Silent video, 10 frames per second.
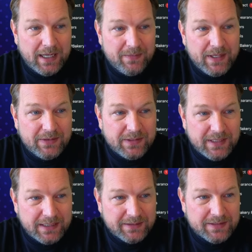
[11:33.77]
And then the
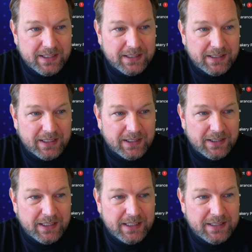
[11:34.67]
next thing
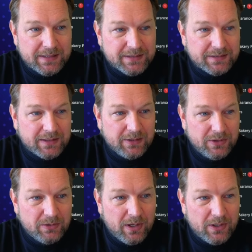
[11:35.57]
here is
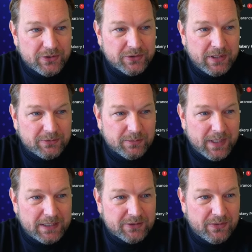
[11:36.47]
you also have
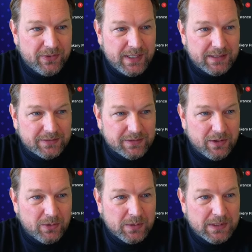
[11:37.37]
some extra things.
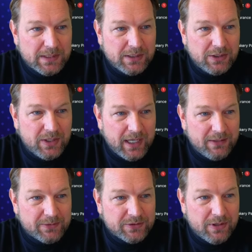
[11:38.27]
So you
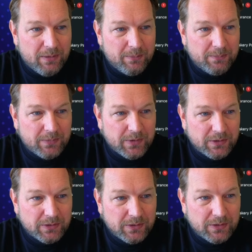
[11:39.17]
have some
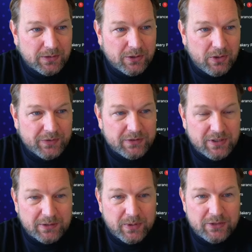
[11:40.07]

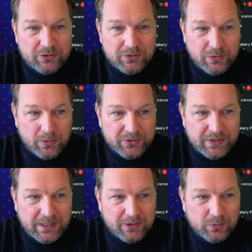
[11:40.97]
content generation tools
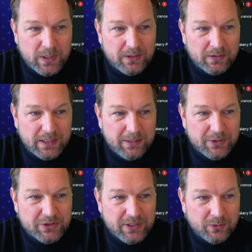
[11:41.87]
in here as well.
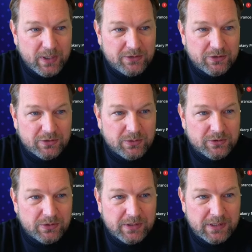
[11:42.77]
Image generation
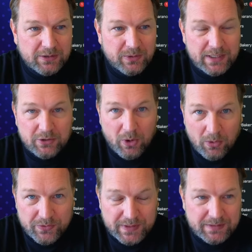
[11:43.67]
tools, so you can create
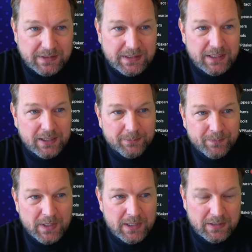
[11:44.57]
content in here.